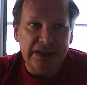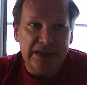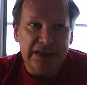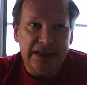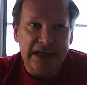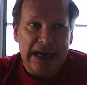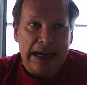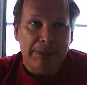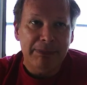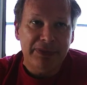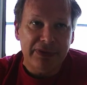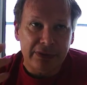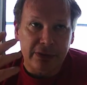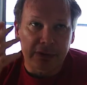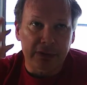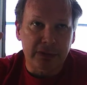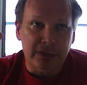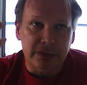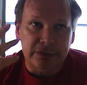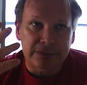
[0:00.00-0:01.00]
optical
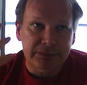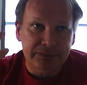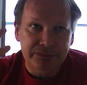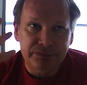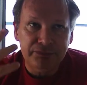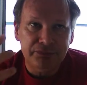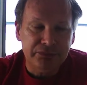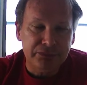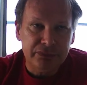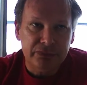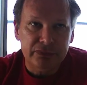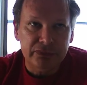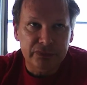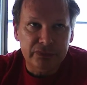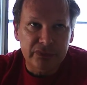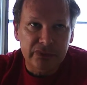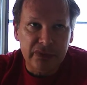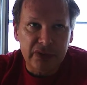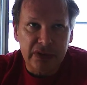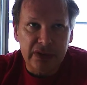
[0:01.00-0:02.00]

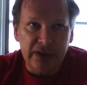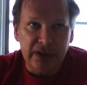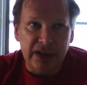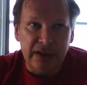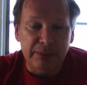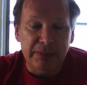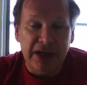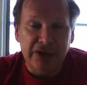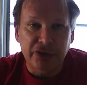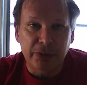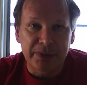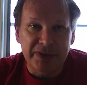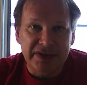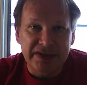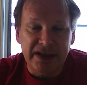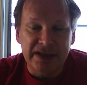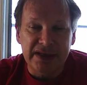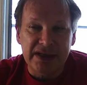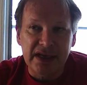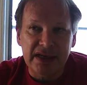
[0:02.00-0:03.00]
measurements on
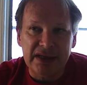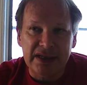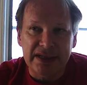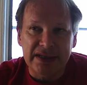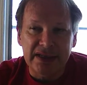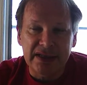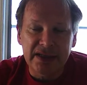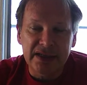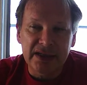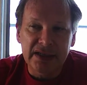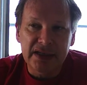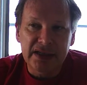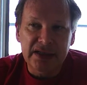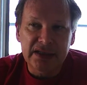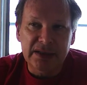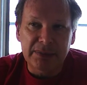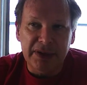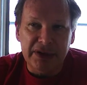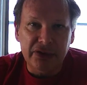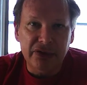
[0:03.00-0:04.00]
the eye, to
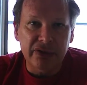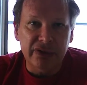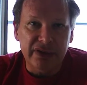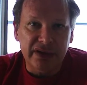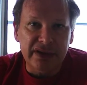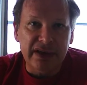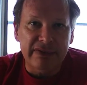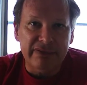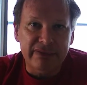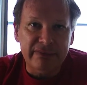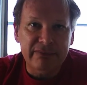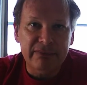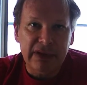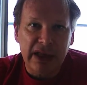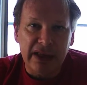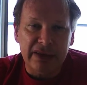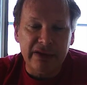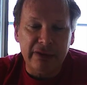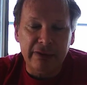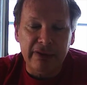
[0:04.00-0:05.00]
make sure that they've got
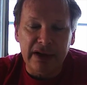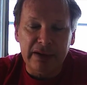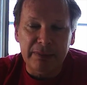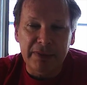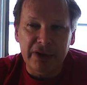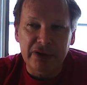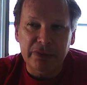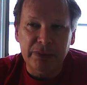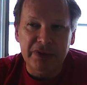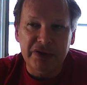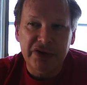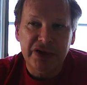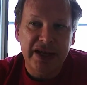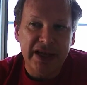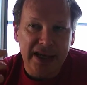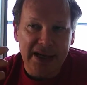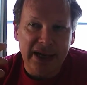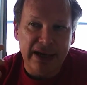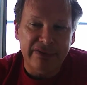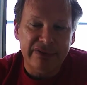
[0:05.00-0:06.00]
the correct measurements, you can't
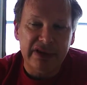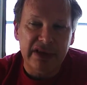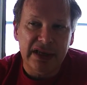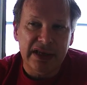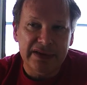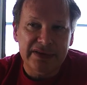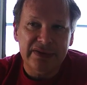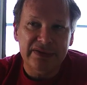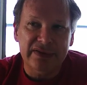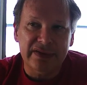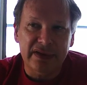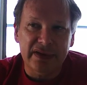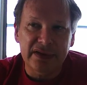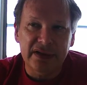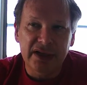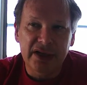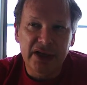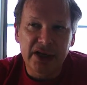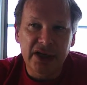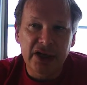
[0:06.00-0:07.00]
have glasses on.
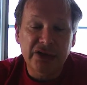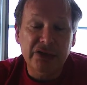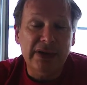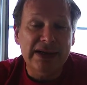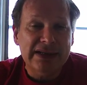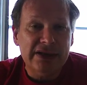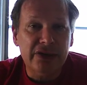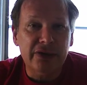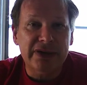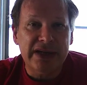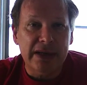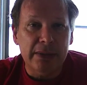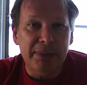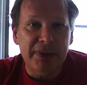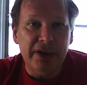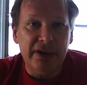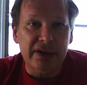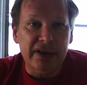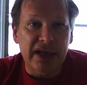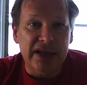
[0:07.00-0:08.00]
So I had to go get a pair
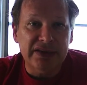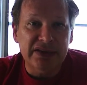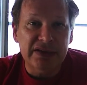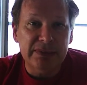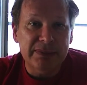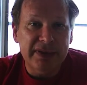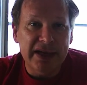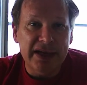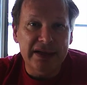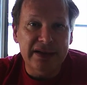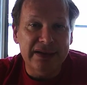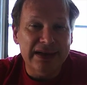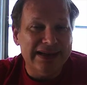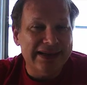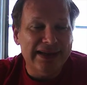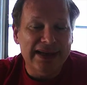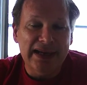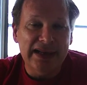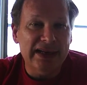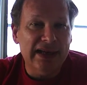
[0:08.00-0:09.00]
of glasses made.
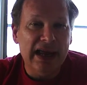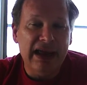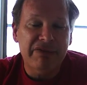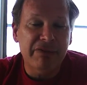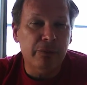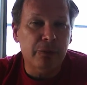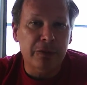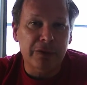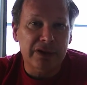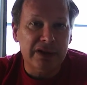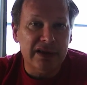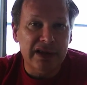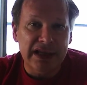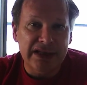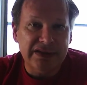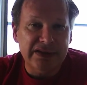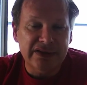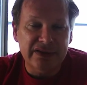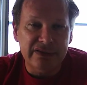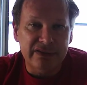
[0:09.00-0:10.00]
Again, haven't worn glasses
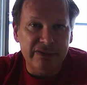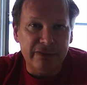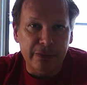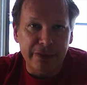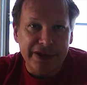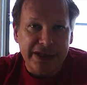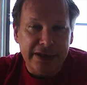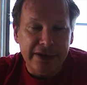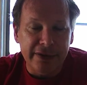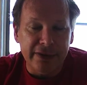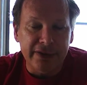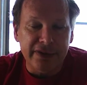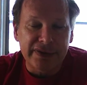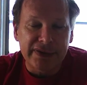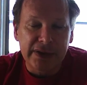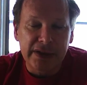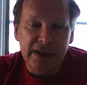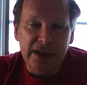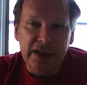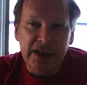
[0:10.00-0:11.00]
in 40 years.
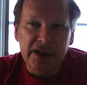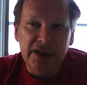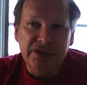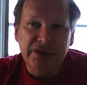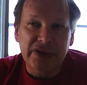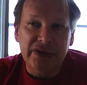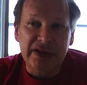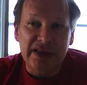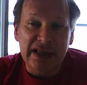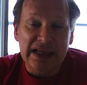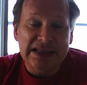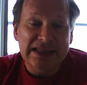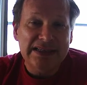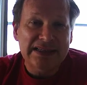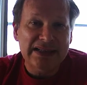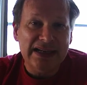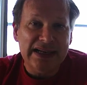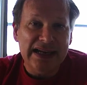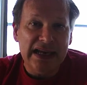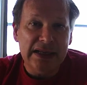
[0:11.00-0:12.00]
So the glasses
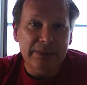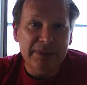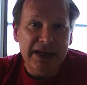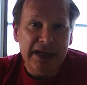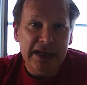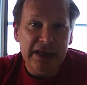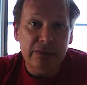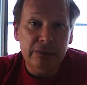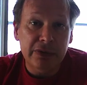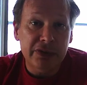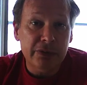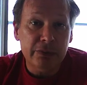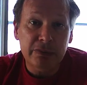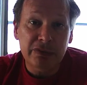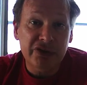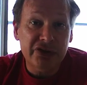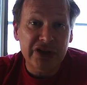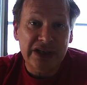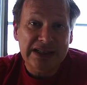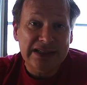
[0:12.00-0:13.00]
I had made, which were
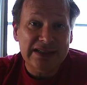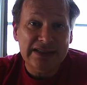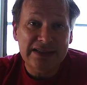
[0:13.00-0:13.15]
just,